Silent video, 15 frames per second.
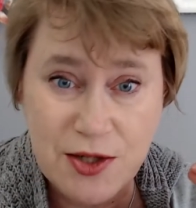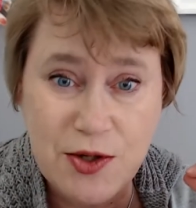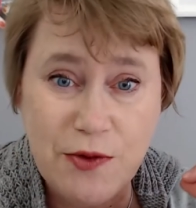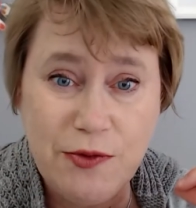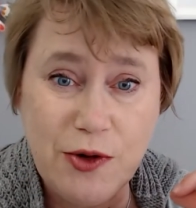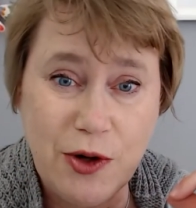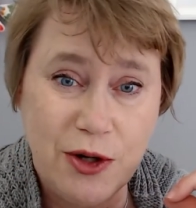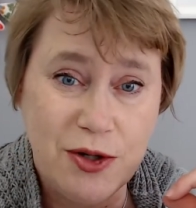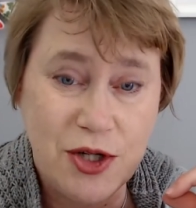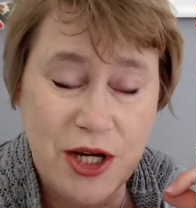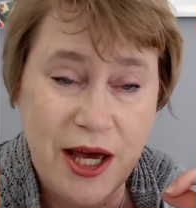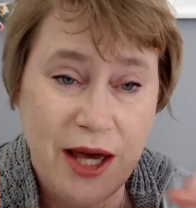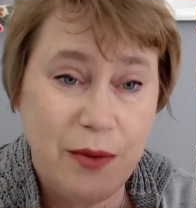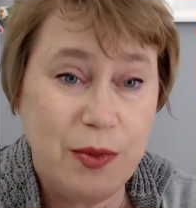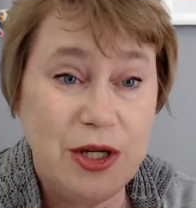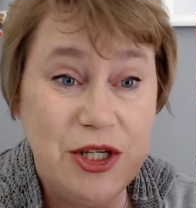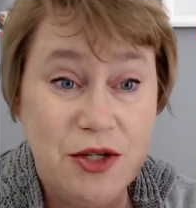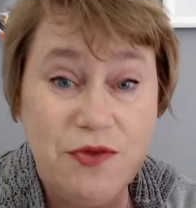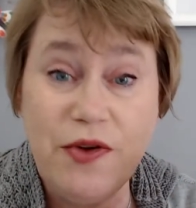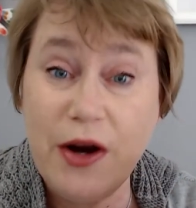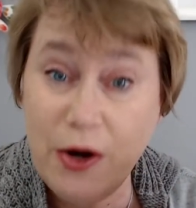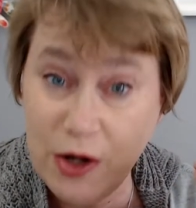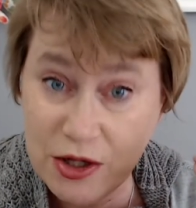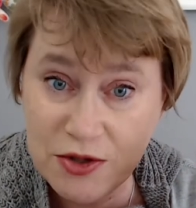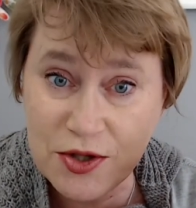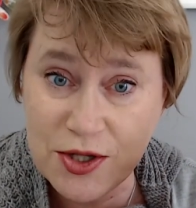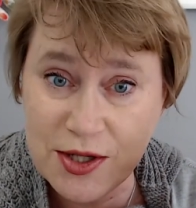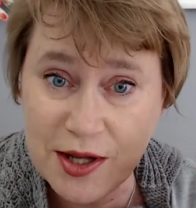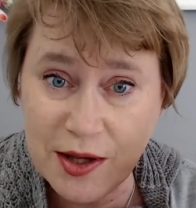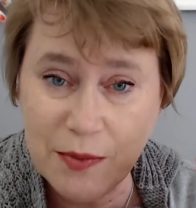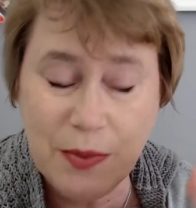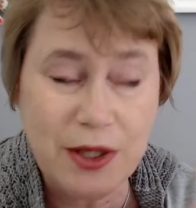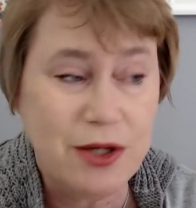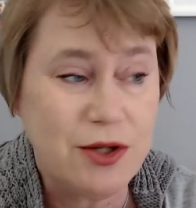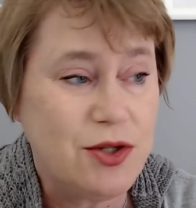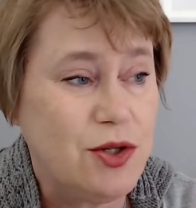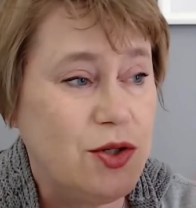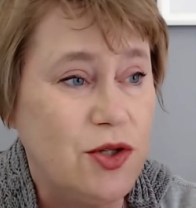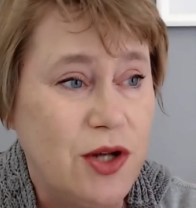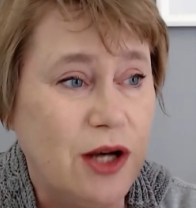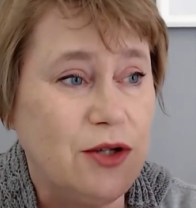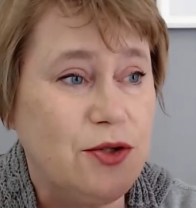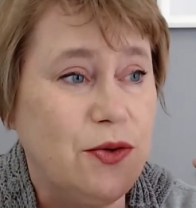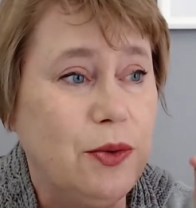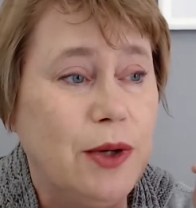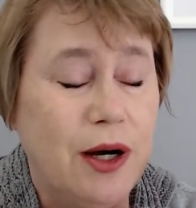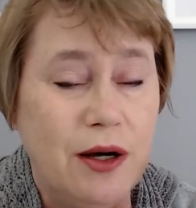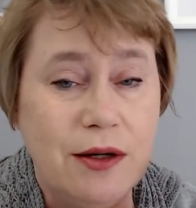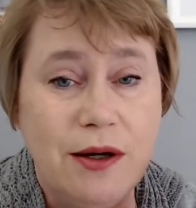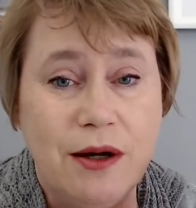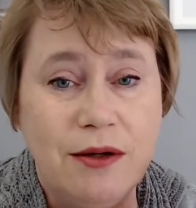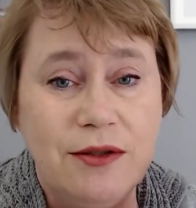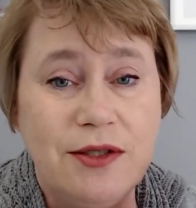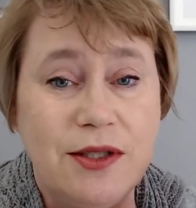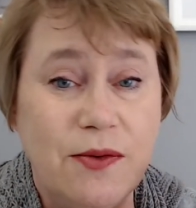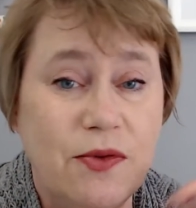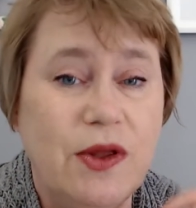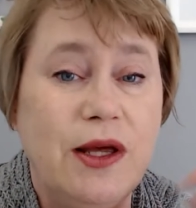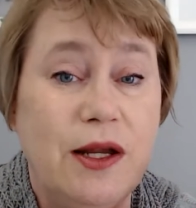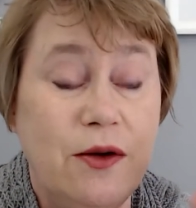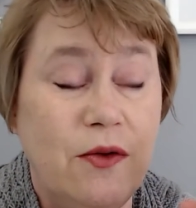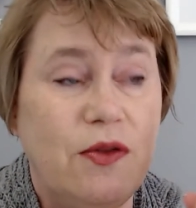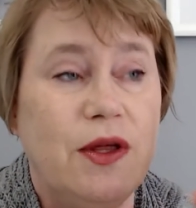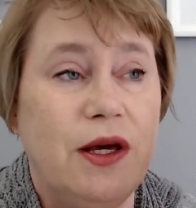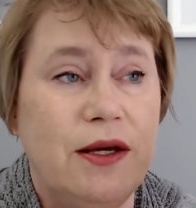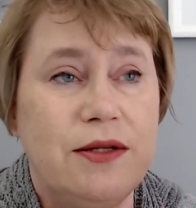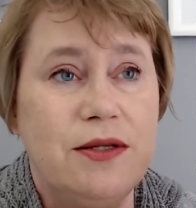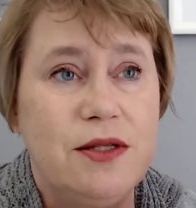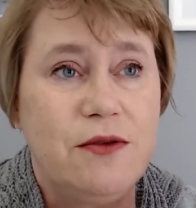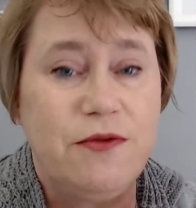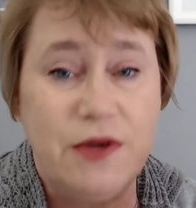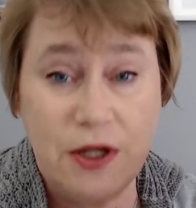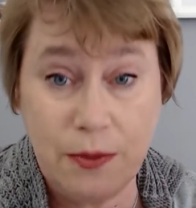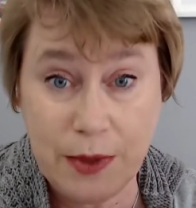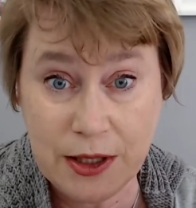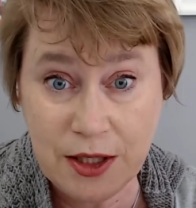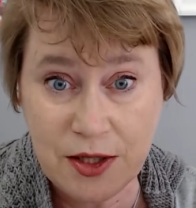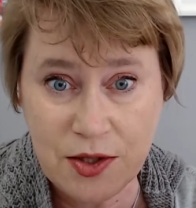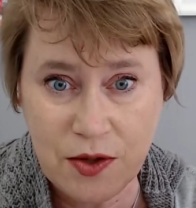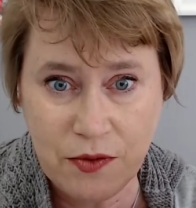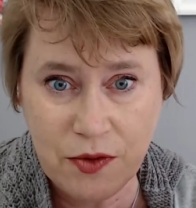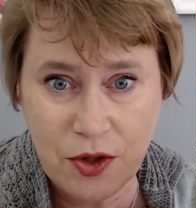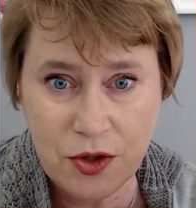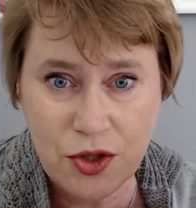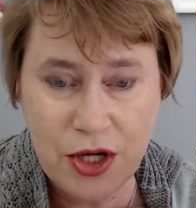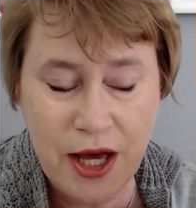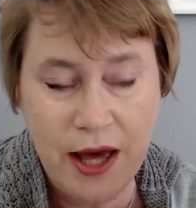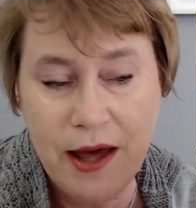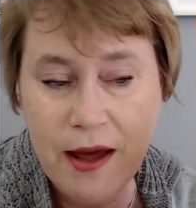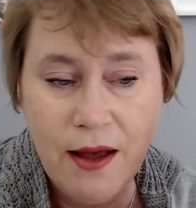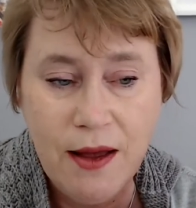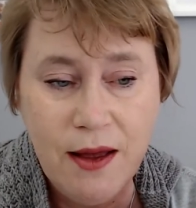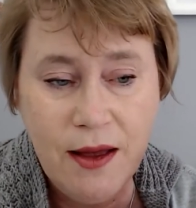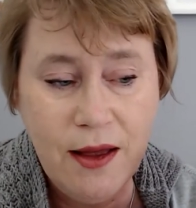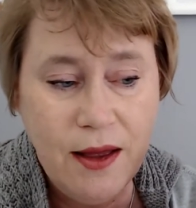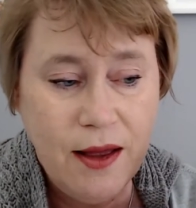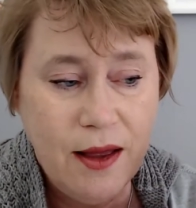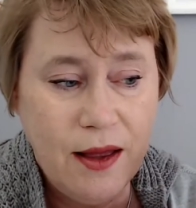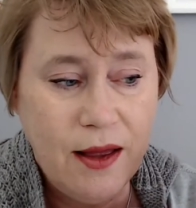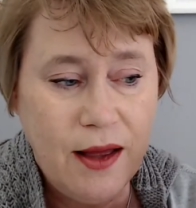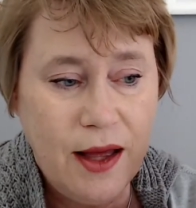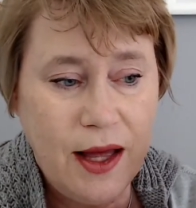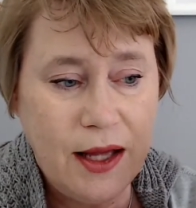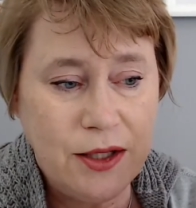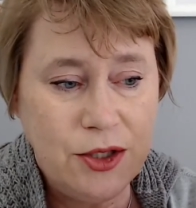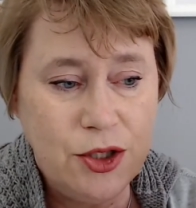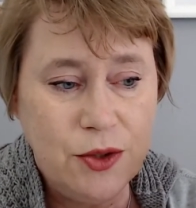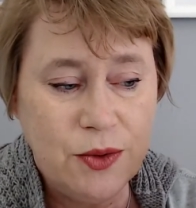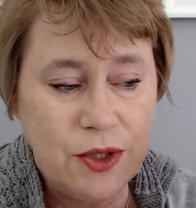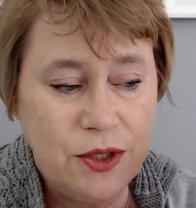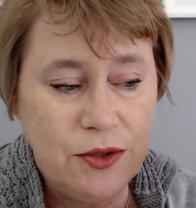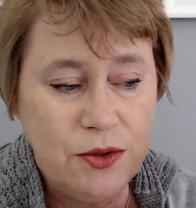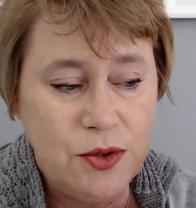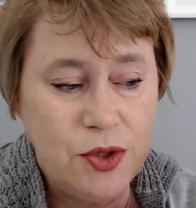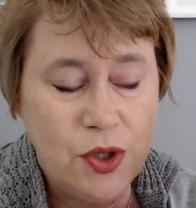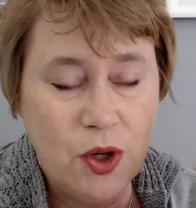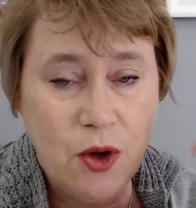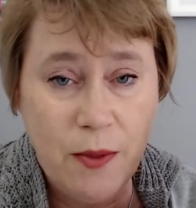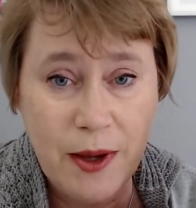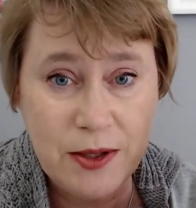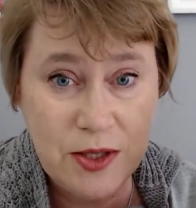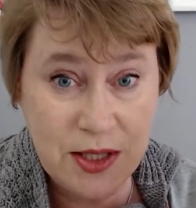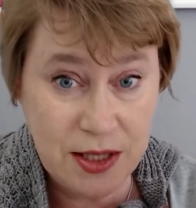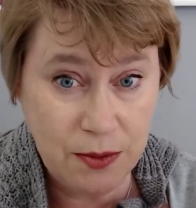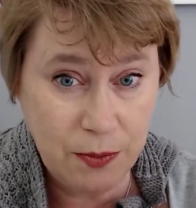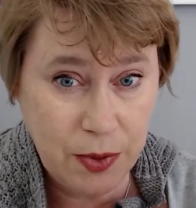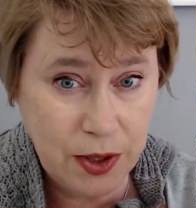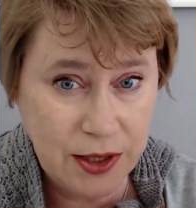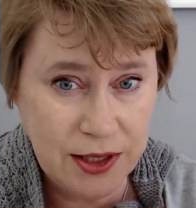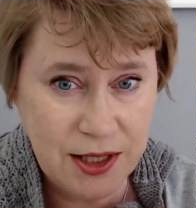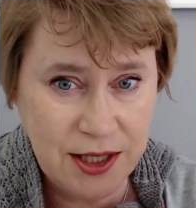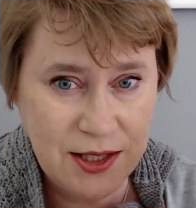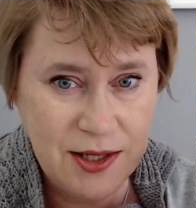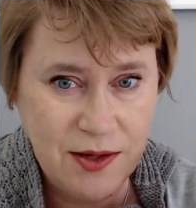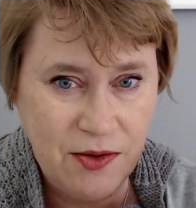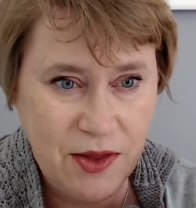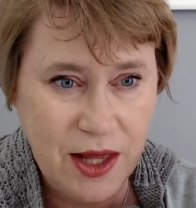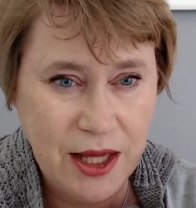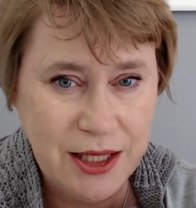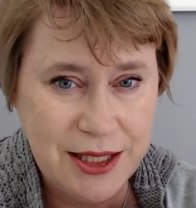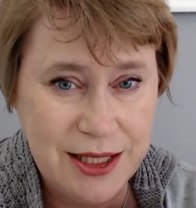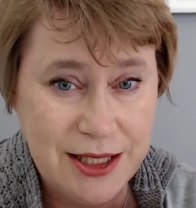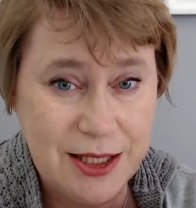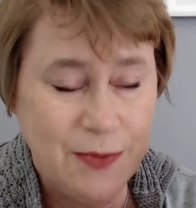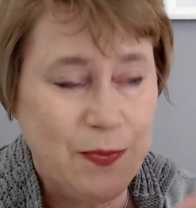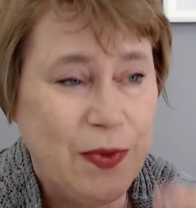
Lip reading: of crochet, which is very interesting because you start to work on something and you think it's the fundamentals of crochet, and you want to talk about simple and easy things